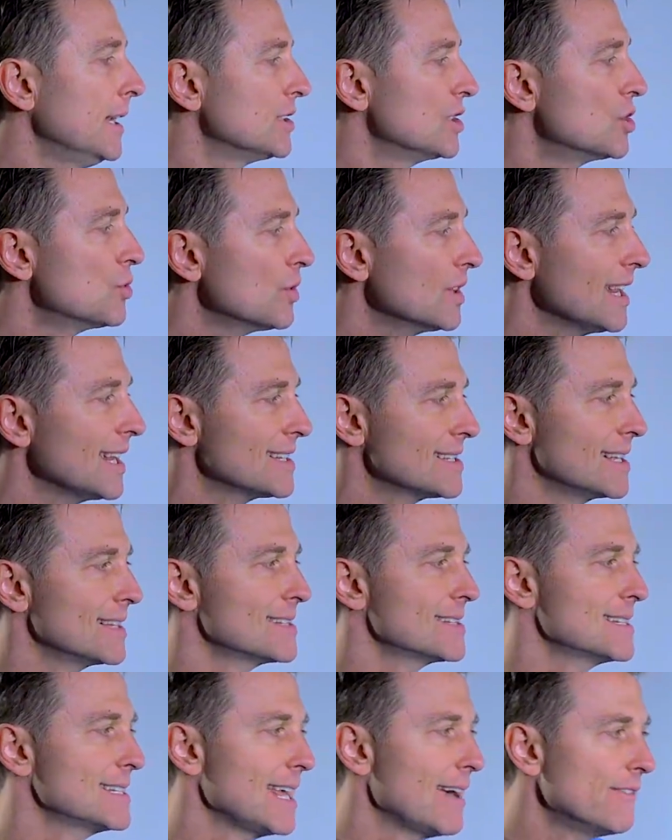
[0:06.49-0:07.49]
Do you realize that
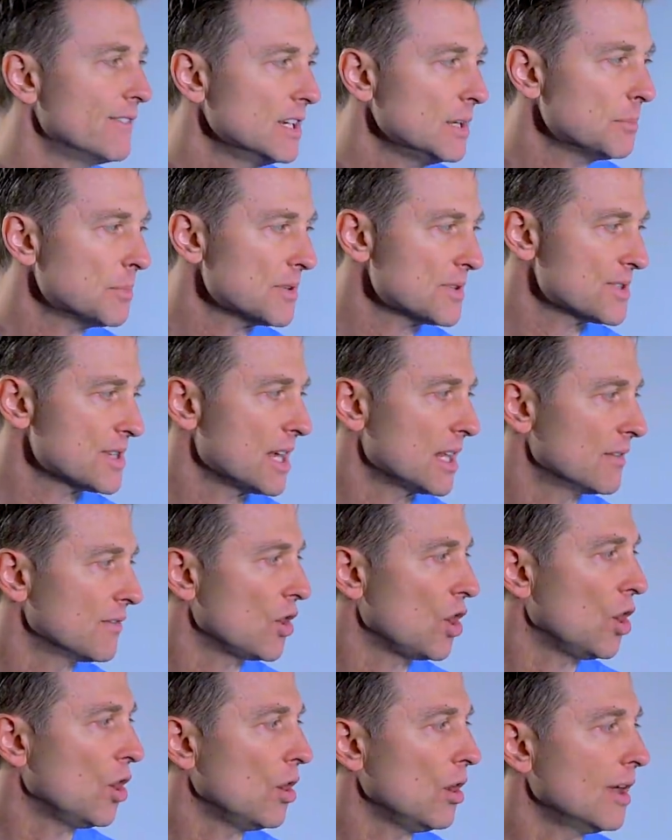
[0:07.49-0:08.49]
70% of
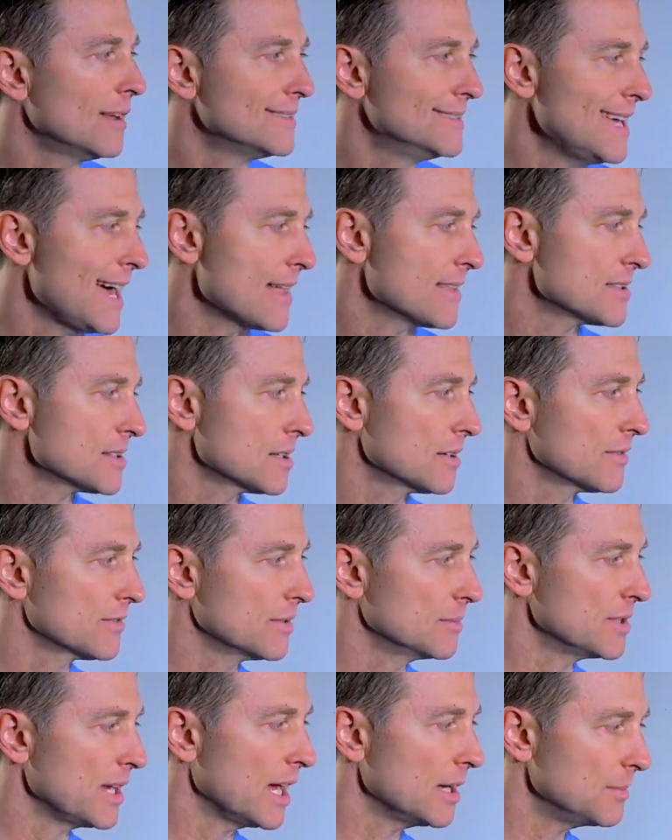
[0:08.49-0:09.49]
all deaths
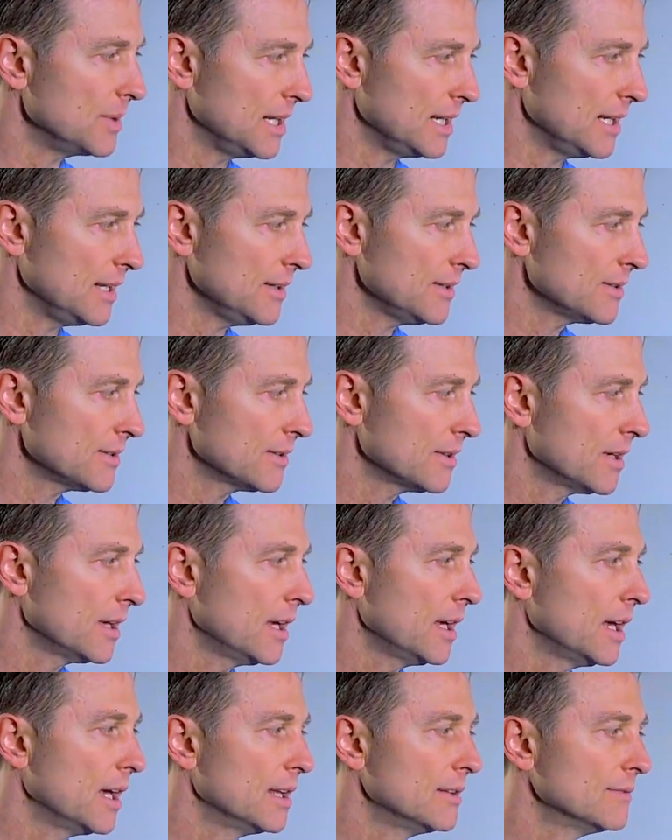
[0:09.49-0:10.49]
from diabetes
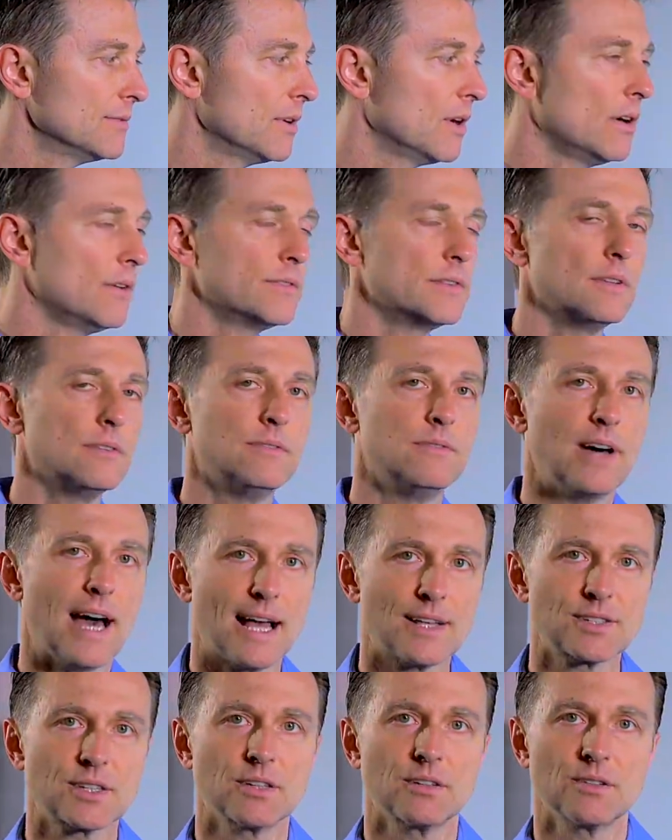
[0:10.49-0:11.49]
involve the
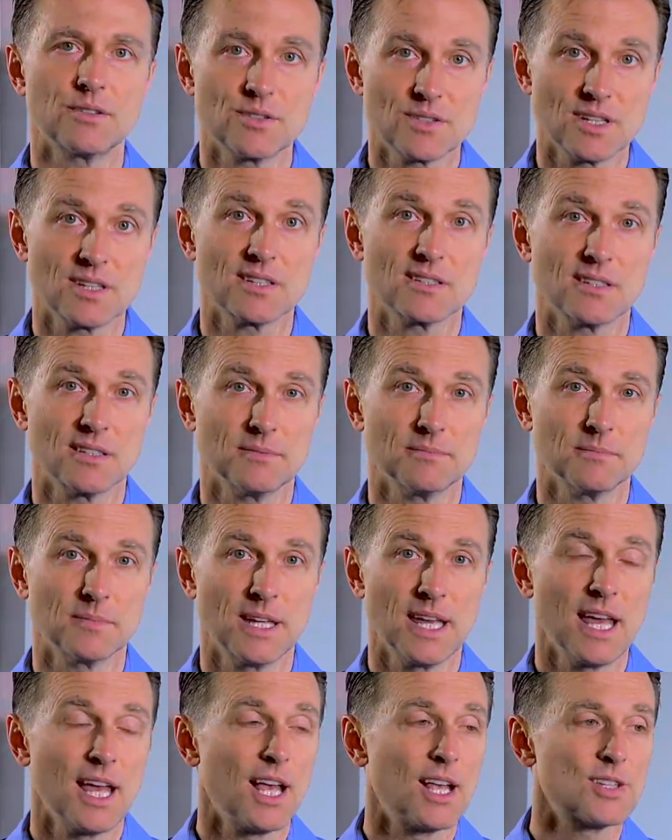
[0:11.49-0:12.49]
vascular system?
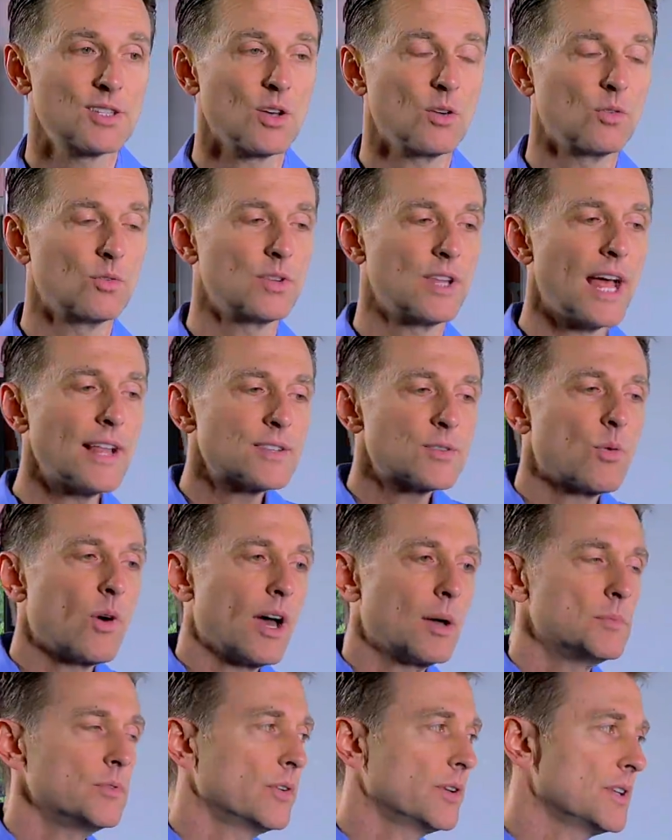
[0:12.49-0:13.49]
So that's
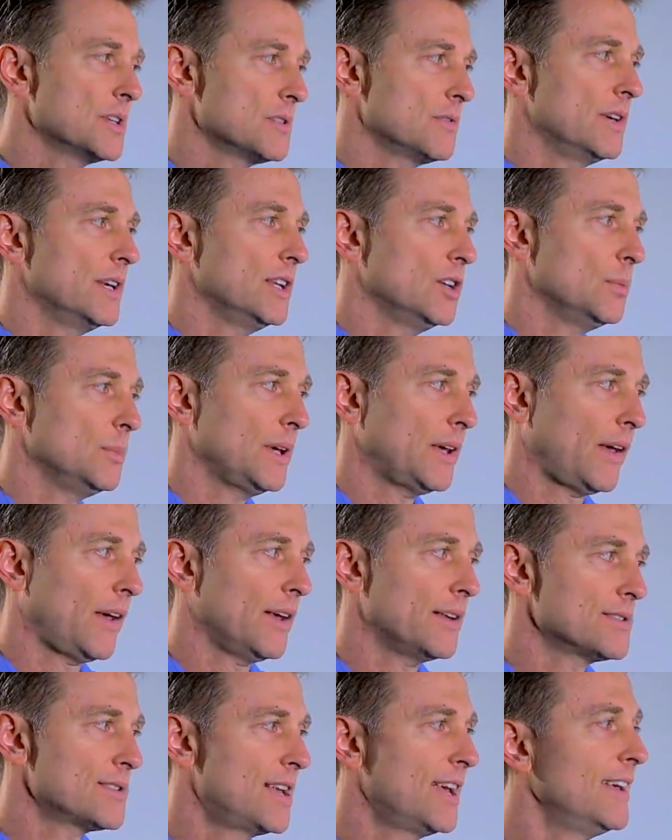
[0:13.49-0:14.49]
why I'm doing this video
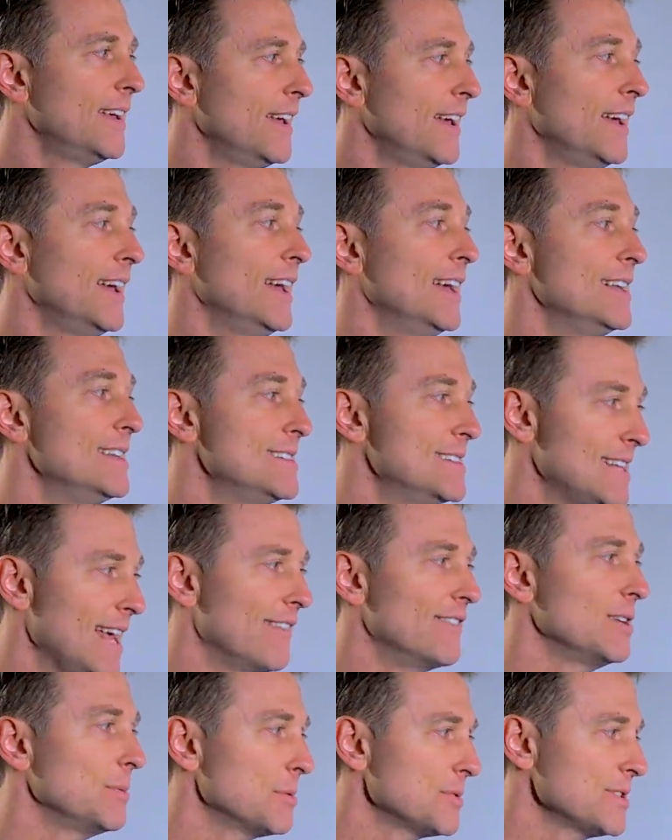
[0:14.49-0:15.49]
because
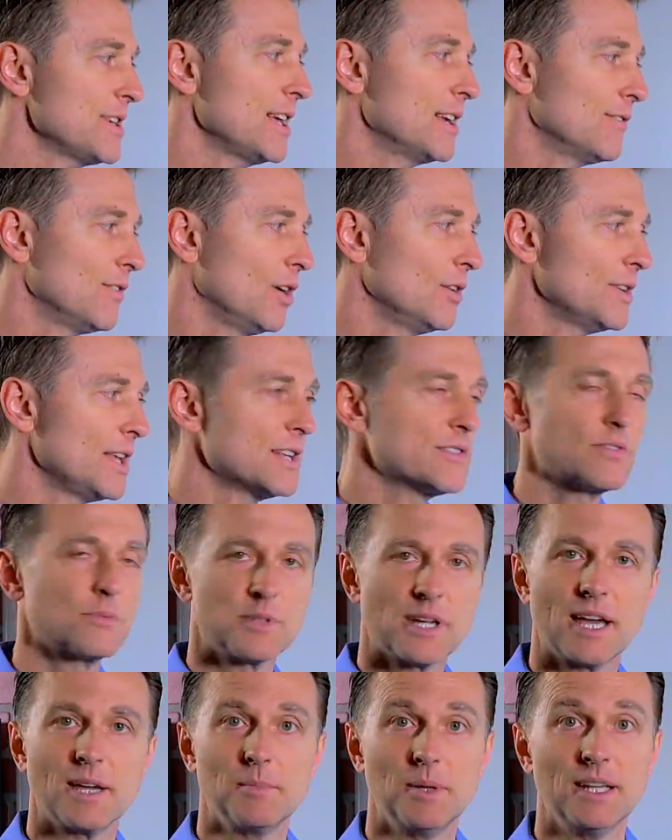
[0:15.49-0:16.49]
70% of all deaths from
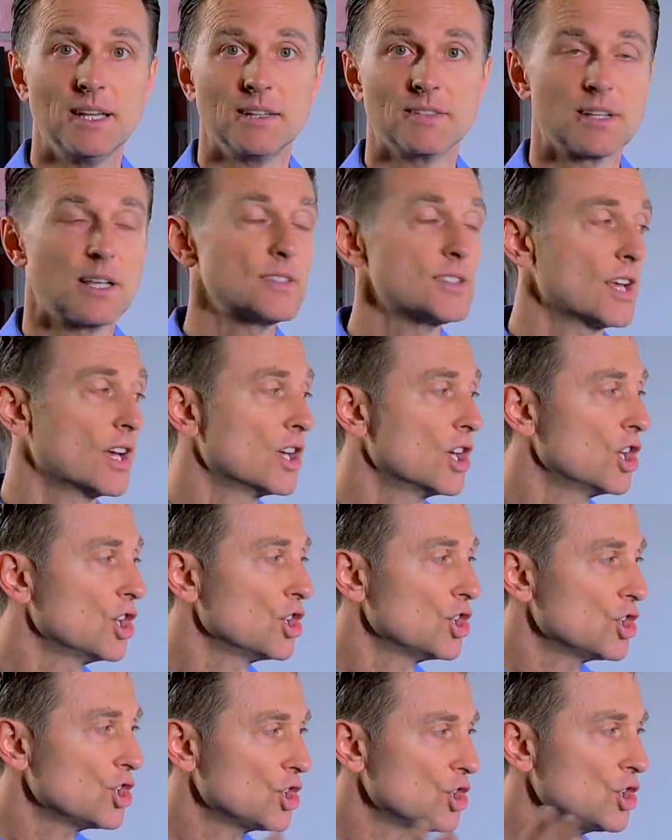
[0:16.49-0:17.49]
diabetes, that's a
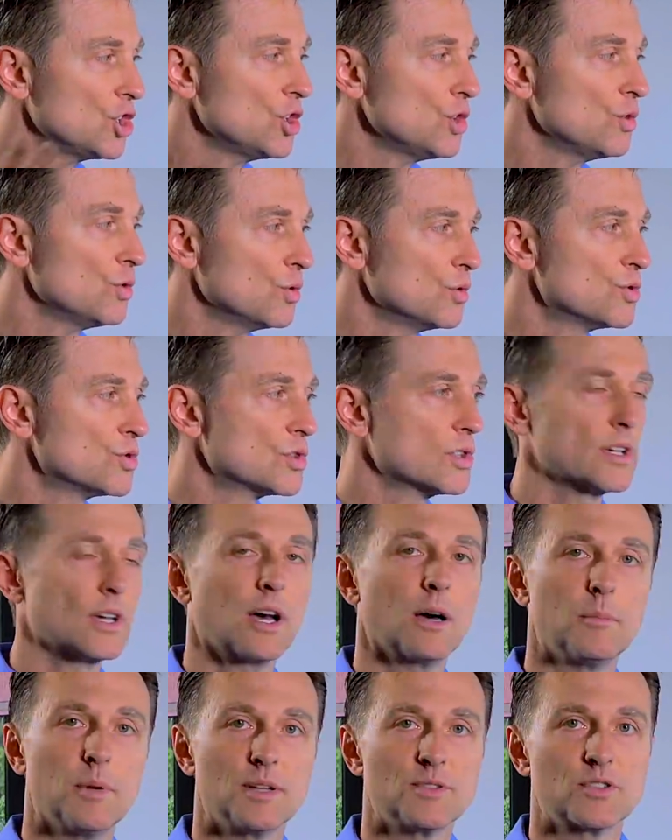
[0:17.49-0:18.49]
huge
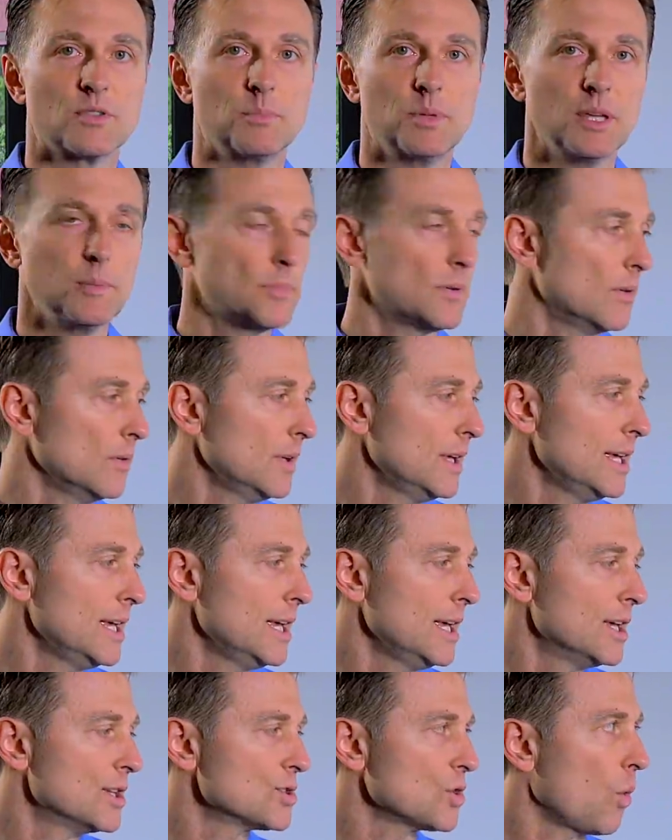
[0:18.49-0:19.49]
bunch of people.
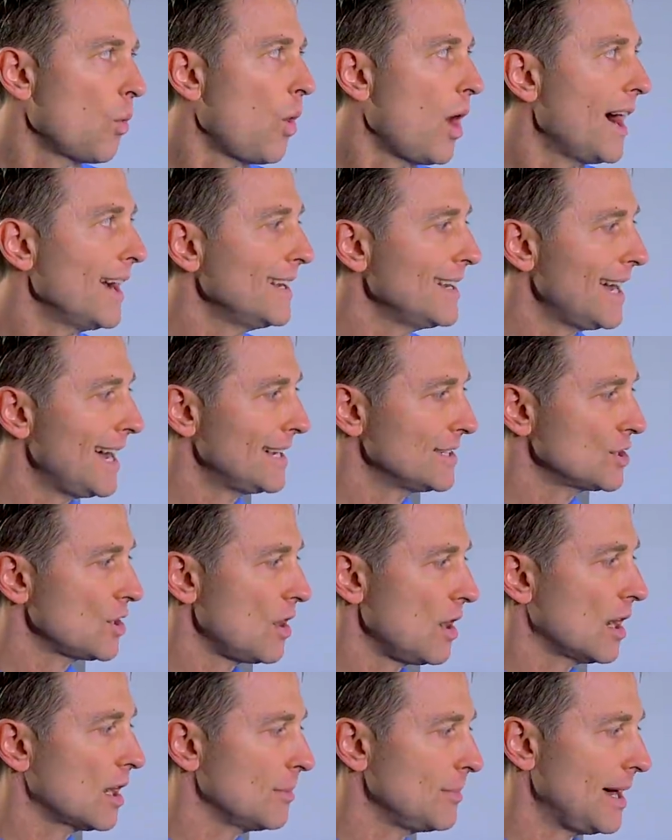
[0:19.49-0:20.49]
So why not
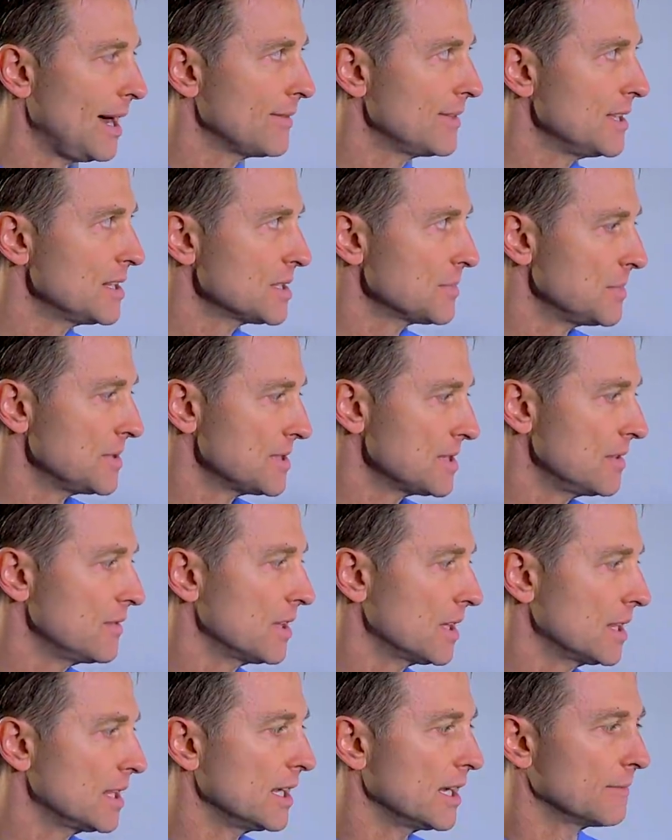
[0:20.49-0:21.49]
talk about this
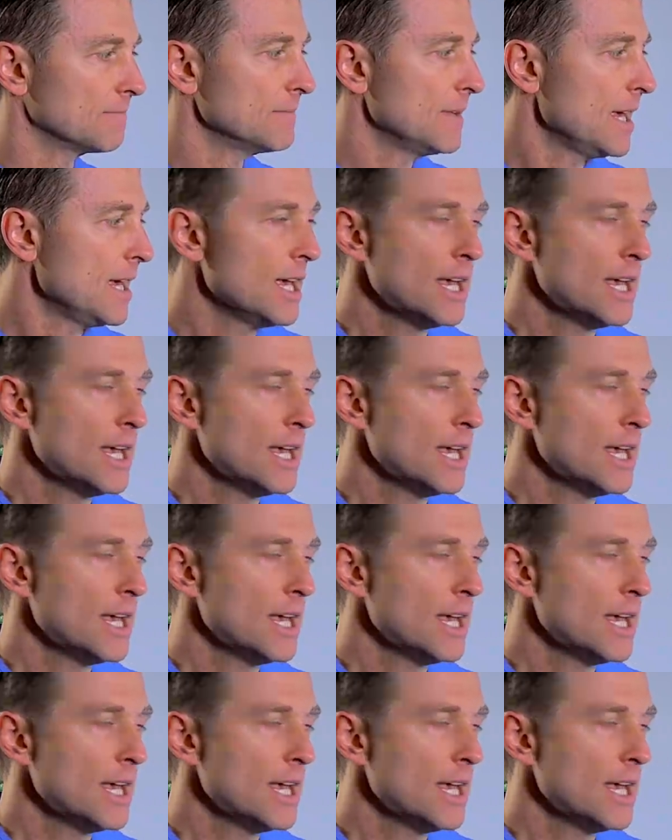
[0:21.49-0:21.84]
specific thing?